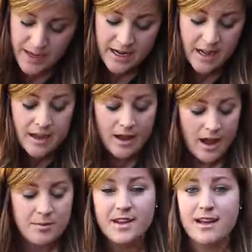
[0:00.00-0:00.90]
but
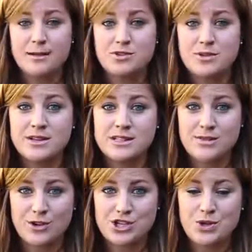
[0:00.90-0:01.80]
the gal I'm doing
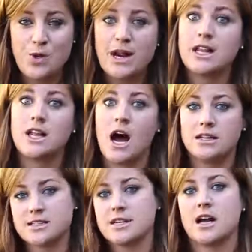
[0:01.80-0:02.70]
this for, she wanted
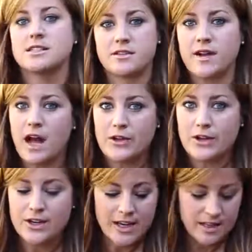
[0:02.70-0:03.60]
lots and lots of
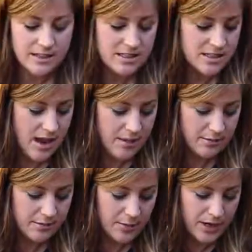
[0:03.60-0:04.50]
color in this
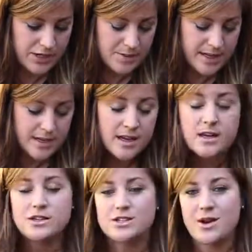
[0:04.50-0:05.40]
arrangement.
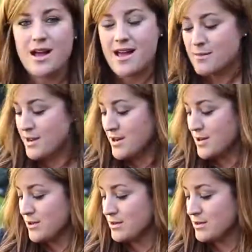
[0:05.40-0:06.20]
So I am going to